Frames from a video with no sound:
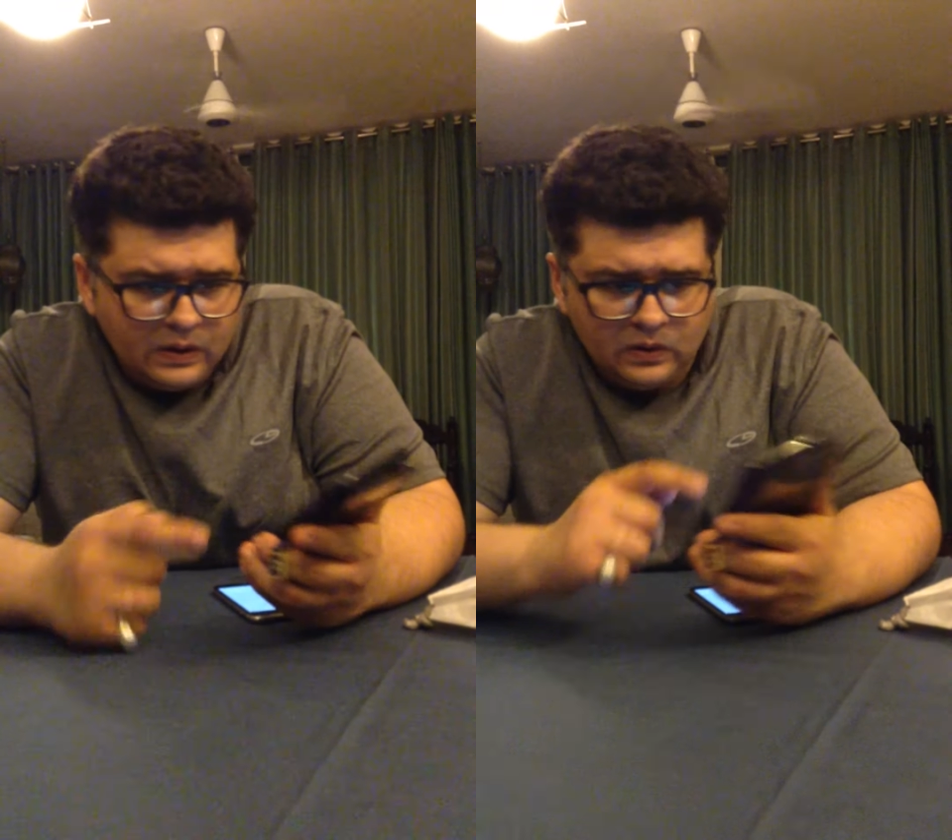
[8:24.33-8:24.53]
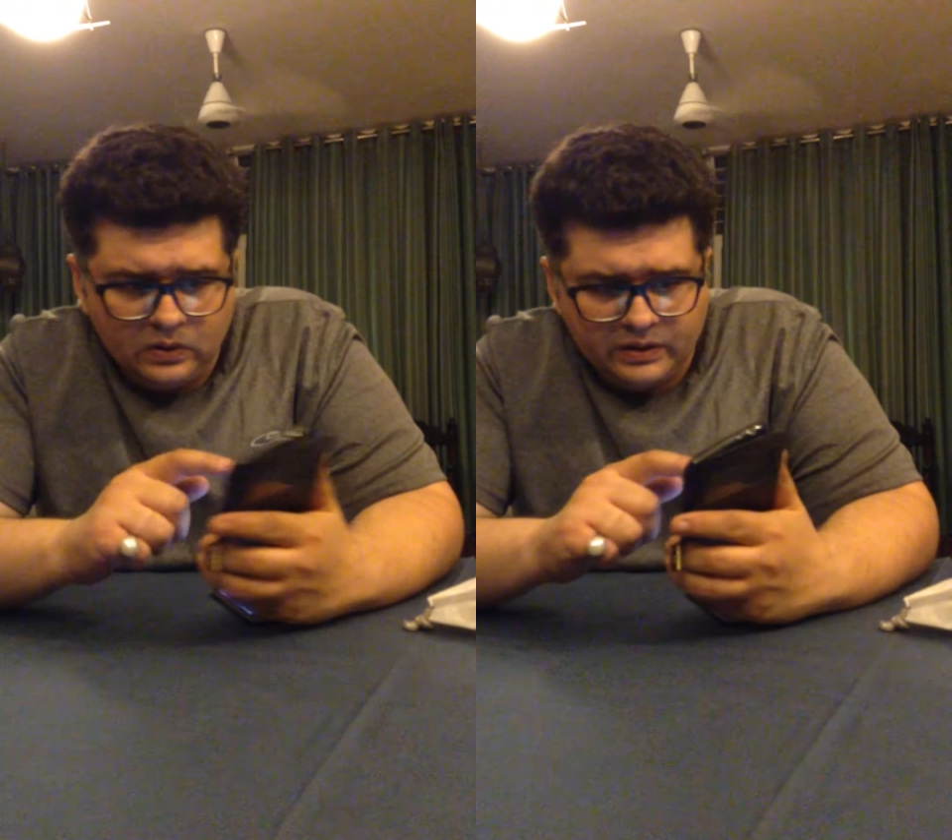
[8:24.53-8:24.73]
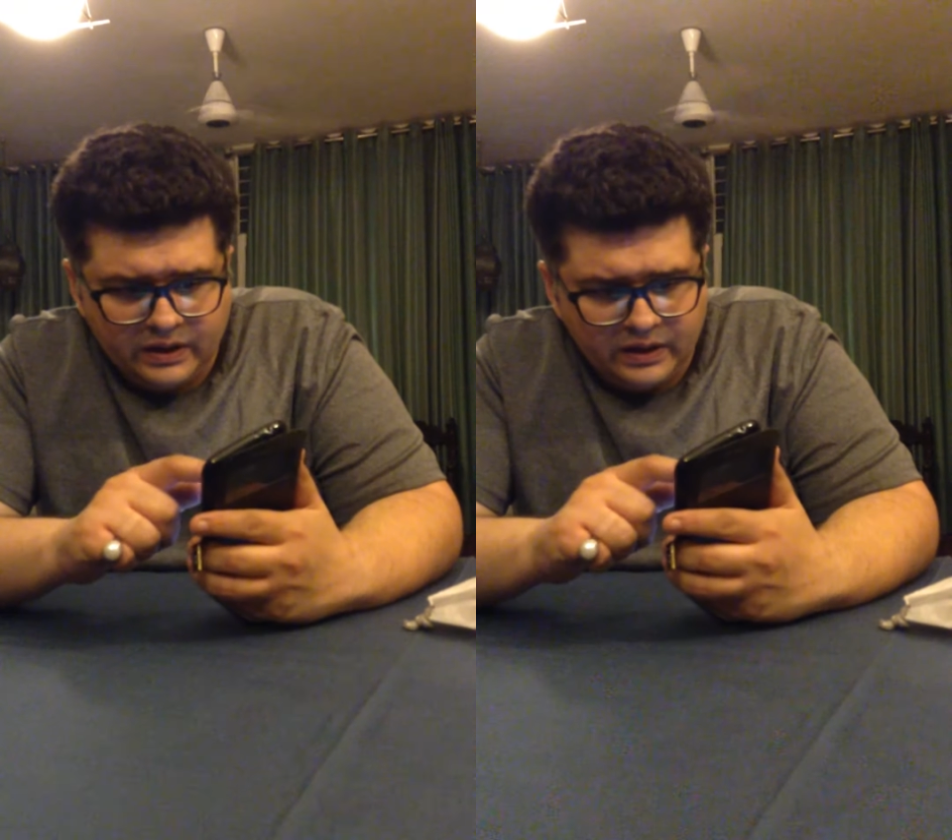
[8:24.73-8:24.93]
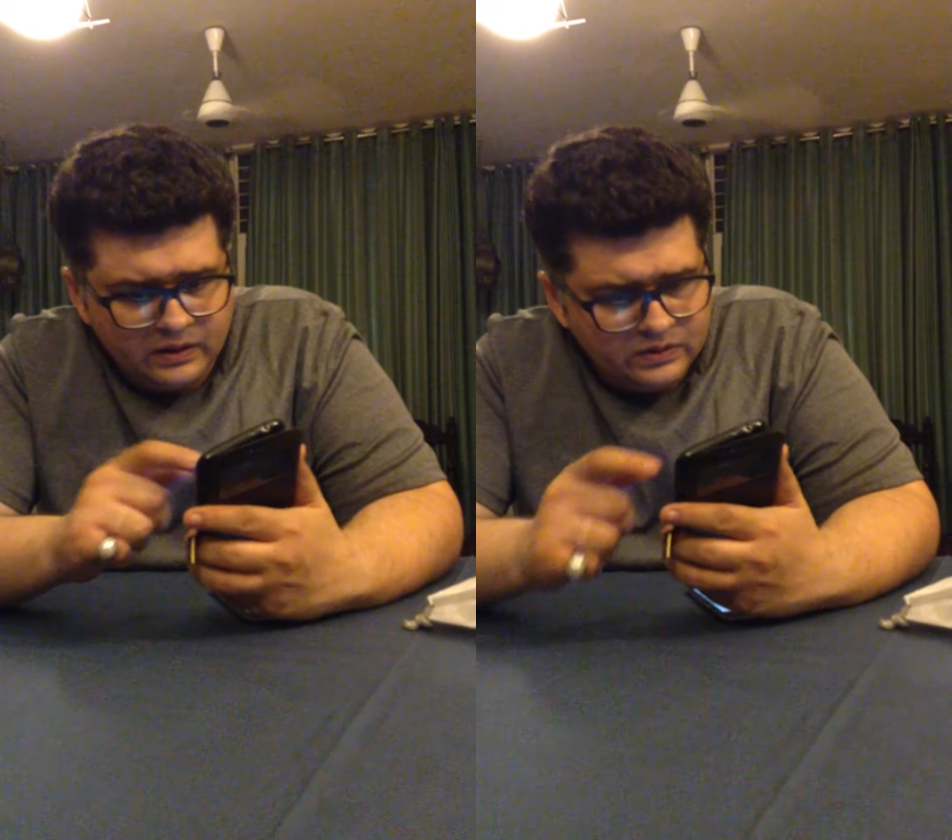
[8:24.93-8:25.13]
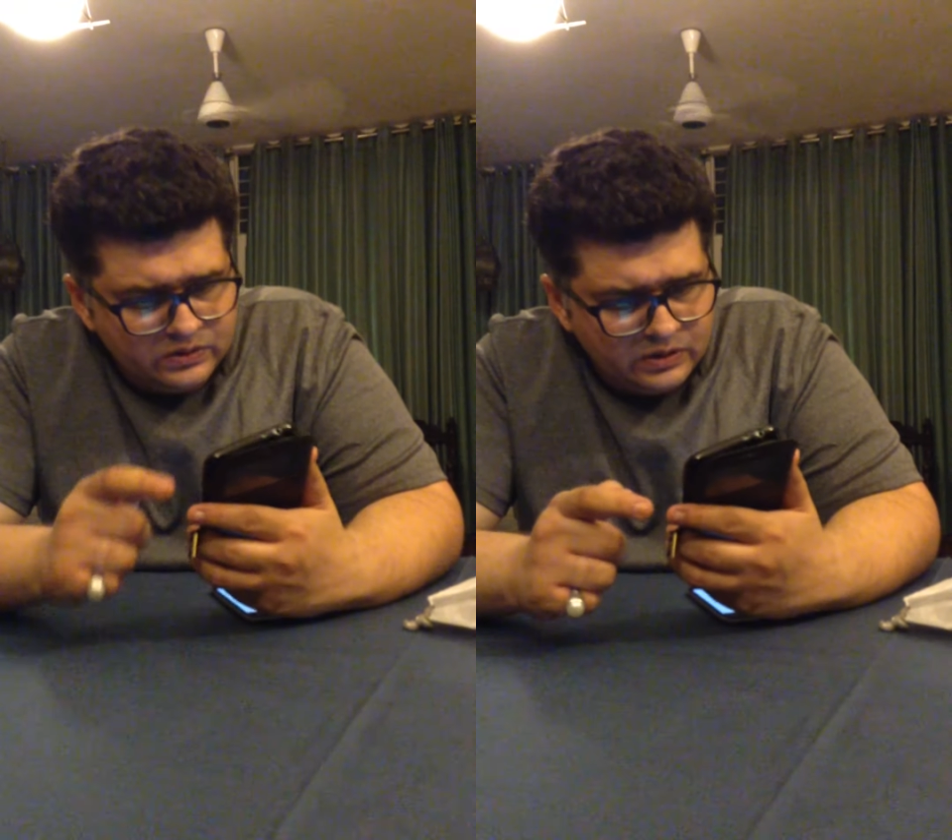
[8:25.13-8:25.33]
Okay,
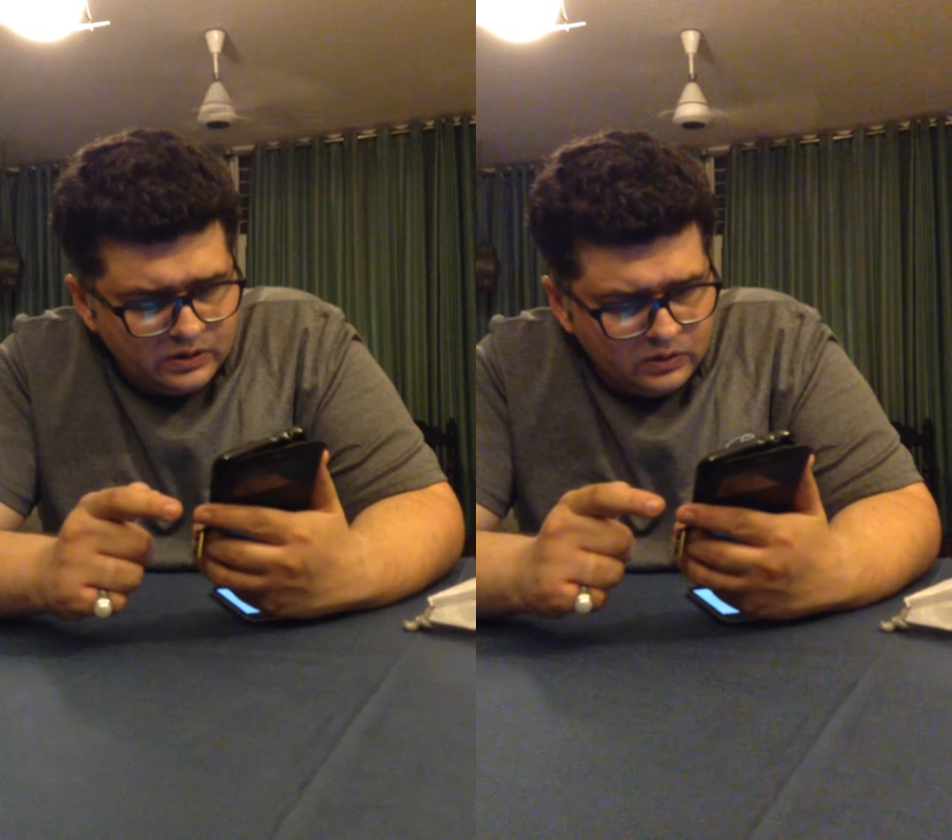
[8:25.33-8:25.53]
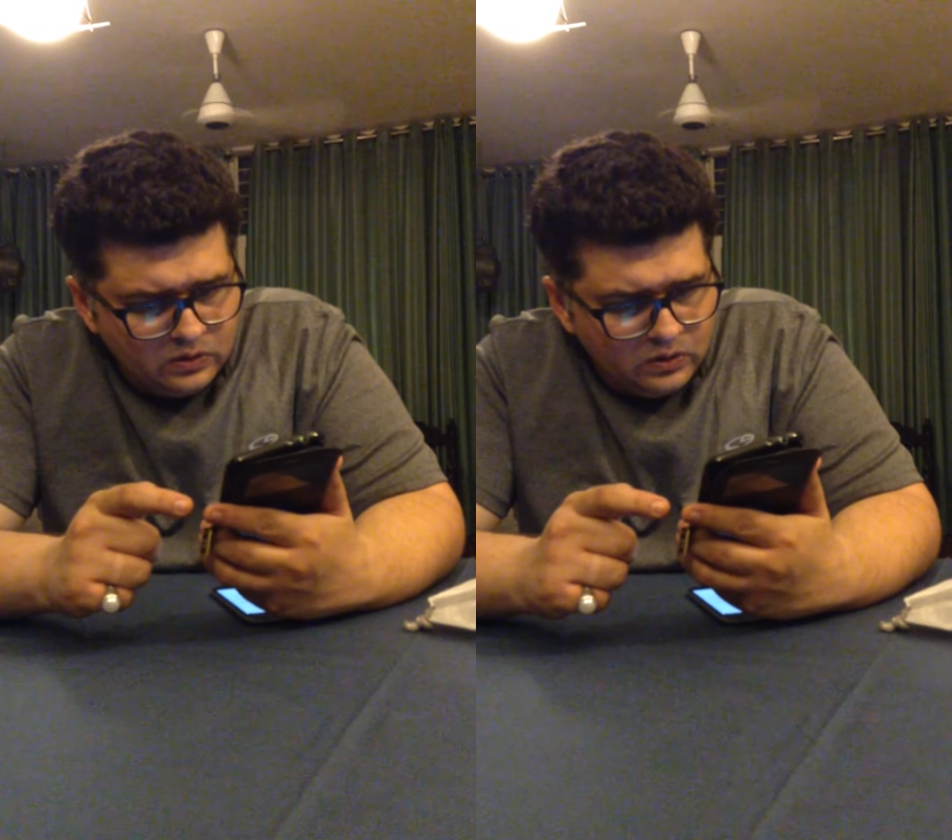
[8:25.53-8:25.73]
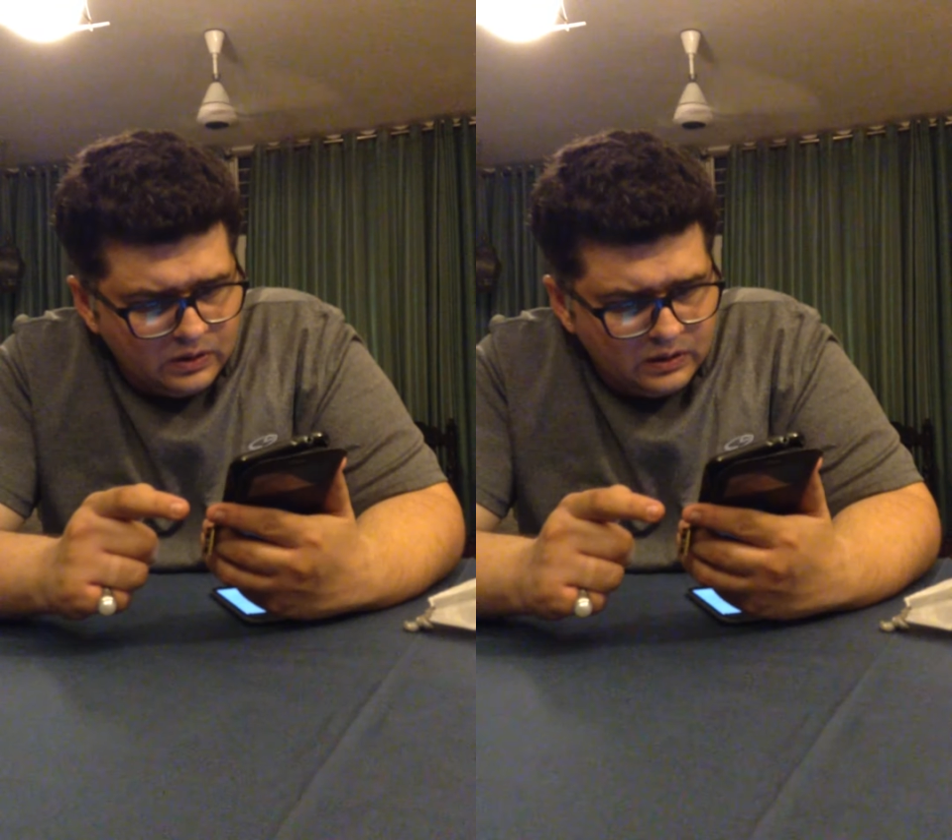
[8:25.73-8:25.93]
so